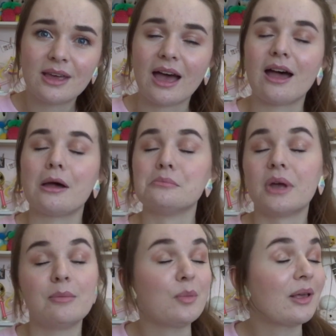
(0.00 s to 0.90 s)

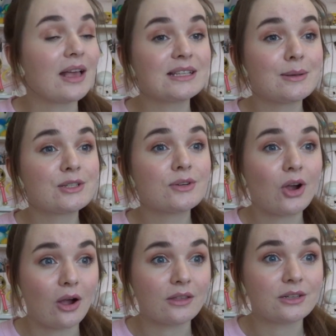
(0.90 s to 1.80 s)
I'm in my last semester of
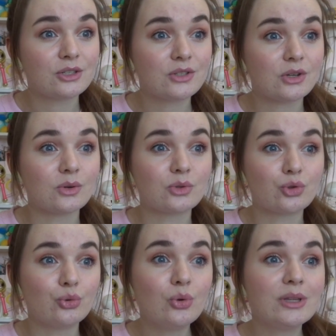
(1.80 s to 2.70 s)
college, so
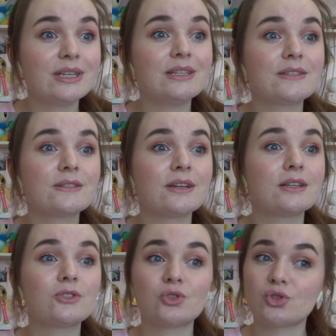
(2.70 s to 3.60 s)
school is
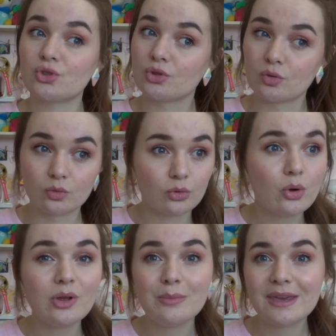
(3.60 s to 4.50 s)

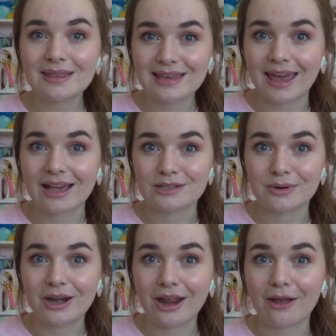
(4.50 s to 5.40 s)
screwing me in the ass
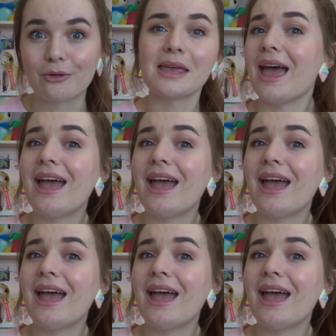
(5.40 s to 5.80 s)
right now.